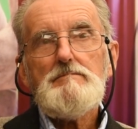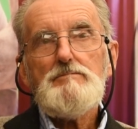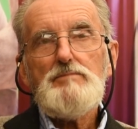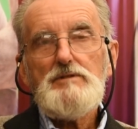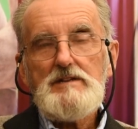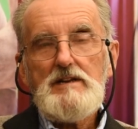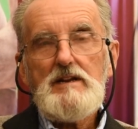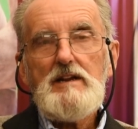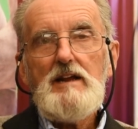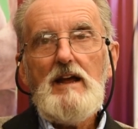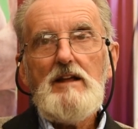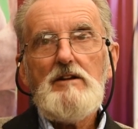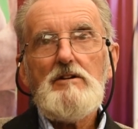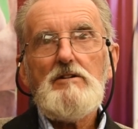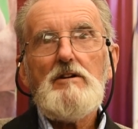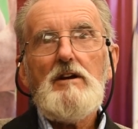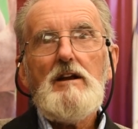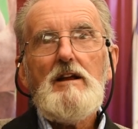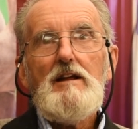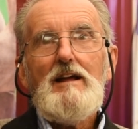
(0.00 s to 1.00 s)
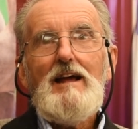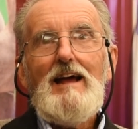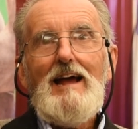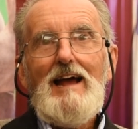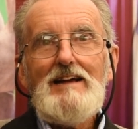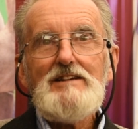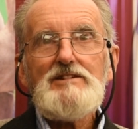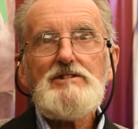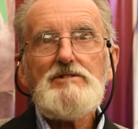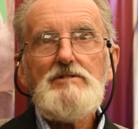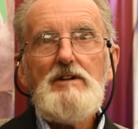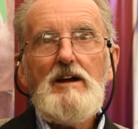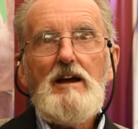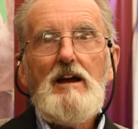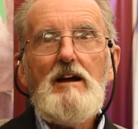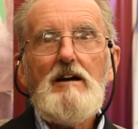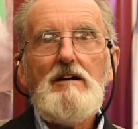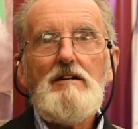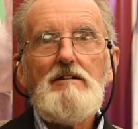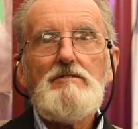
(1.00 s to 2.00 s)
put together has to
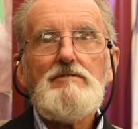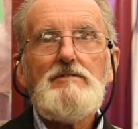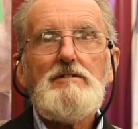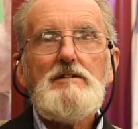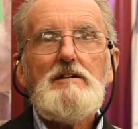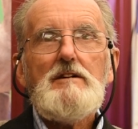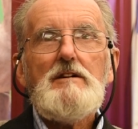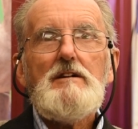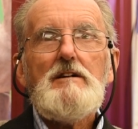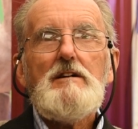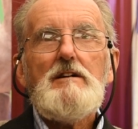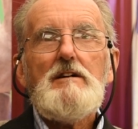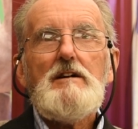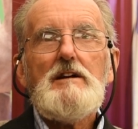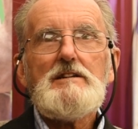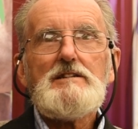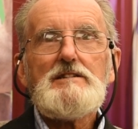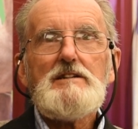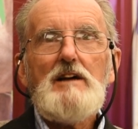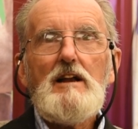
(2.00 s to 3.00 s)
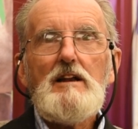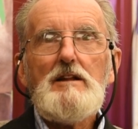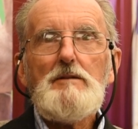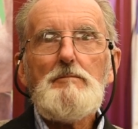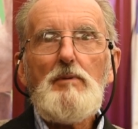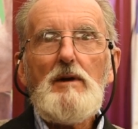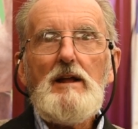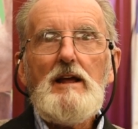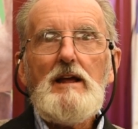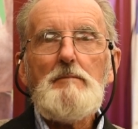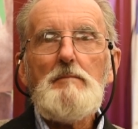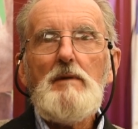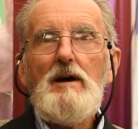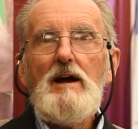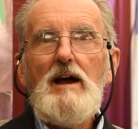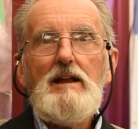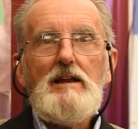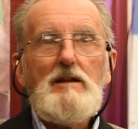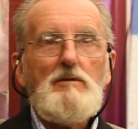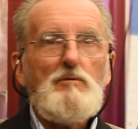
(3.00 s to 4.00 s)
have a solid plan
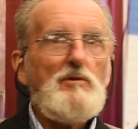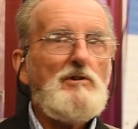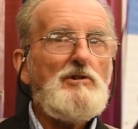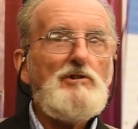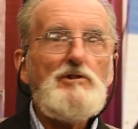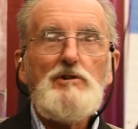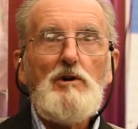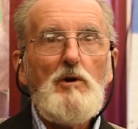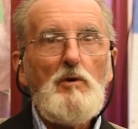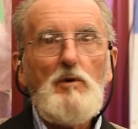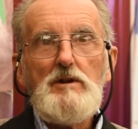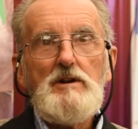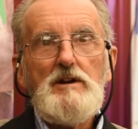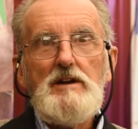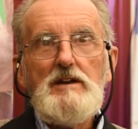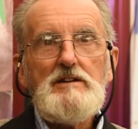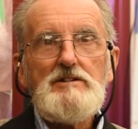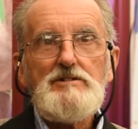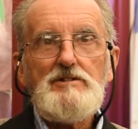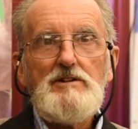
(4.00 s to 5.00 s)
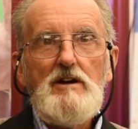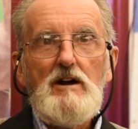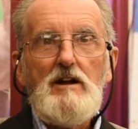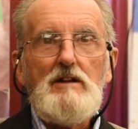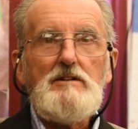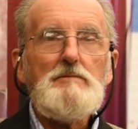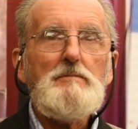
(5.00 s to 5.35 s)
behind it, whether you know what it is or not.